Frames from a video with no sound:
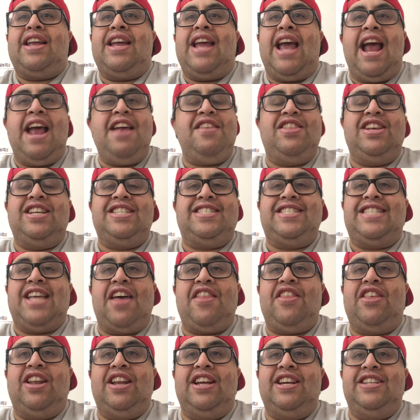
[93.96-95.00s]
Kiefer
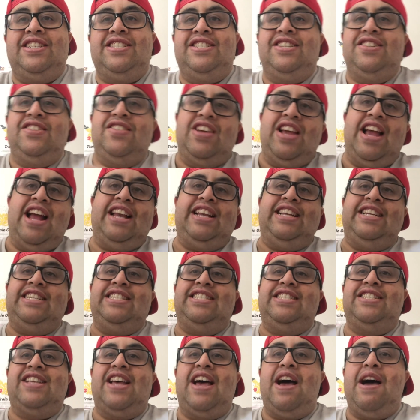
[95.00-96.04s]
Sutherland at
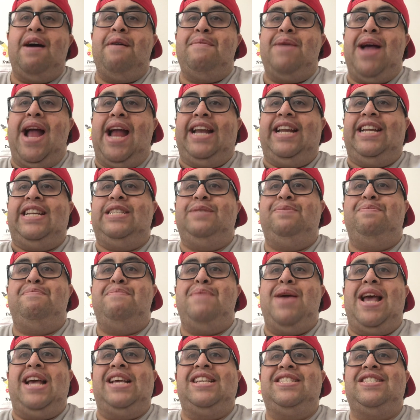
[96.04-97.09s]
his 80s
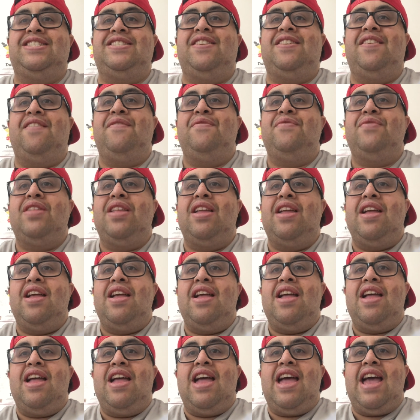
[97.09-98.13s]
best,
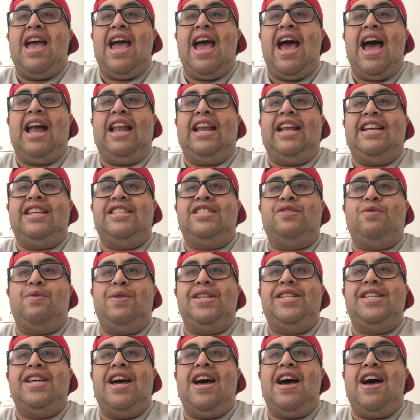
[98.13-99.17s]
Alex
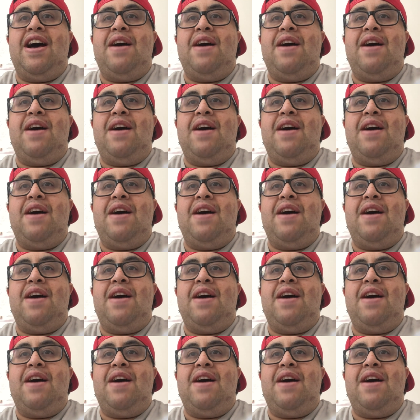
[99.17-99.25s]
Winter,